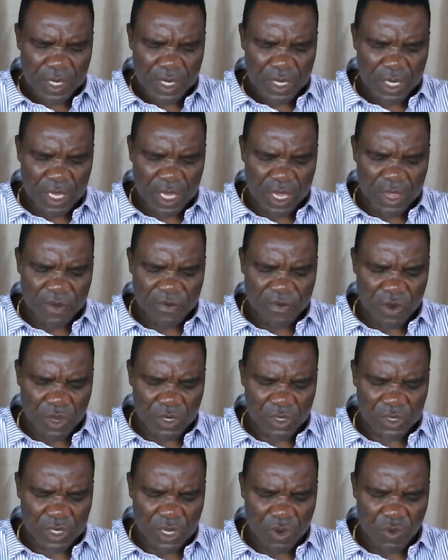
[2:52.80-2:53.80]
Give
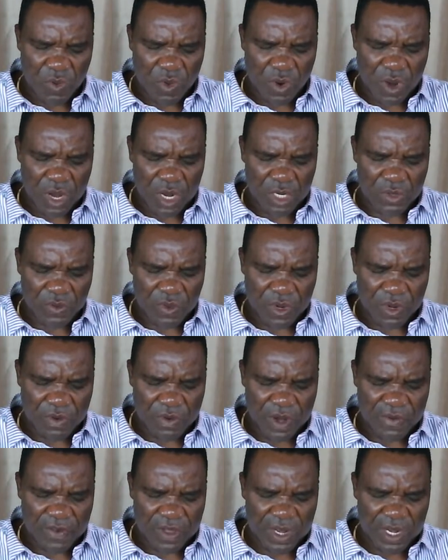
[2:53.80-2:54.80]
us the word with
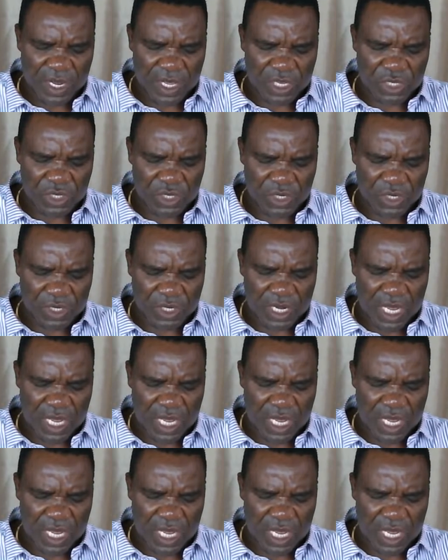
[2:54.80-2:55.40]
revelation